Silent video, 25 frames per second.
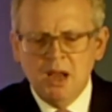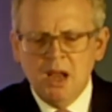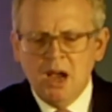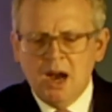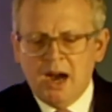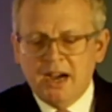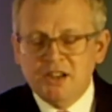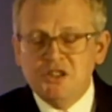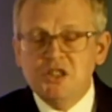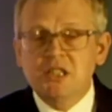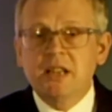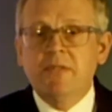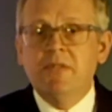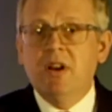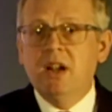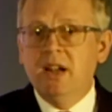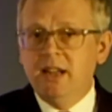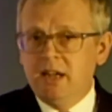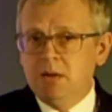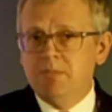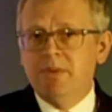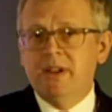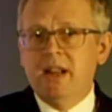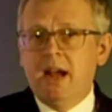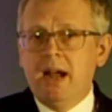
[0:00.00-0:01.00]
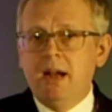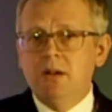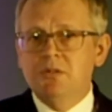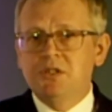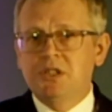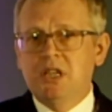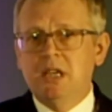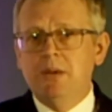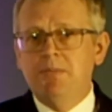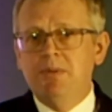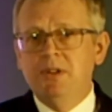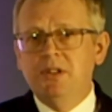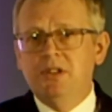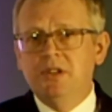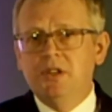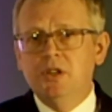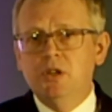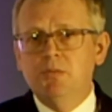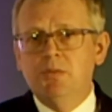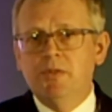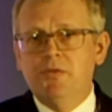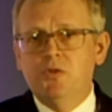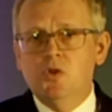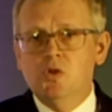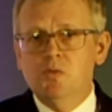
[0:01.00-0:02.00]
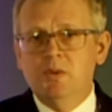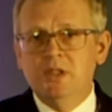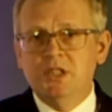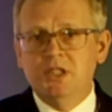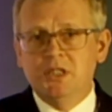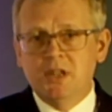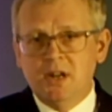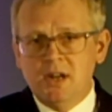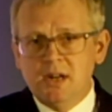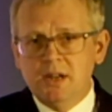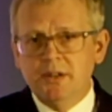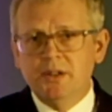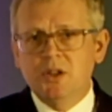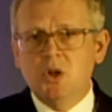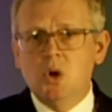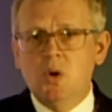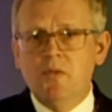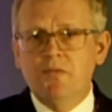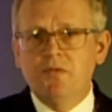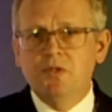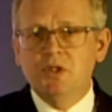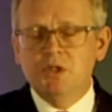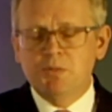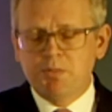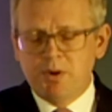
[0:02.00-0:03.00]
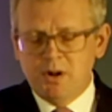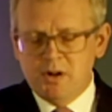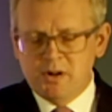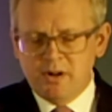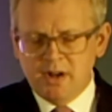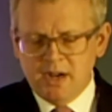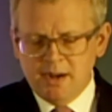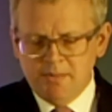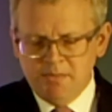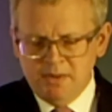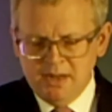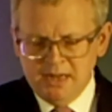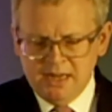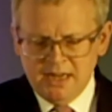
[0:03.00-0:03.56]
I just have a little bit of housekeeping to do before we start the conference programme.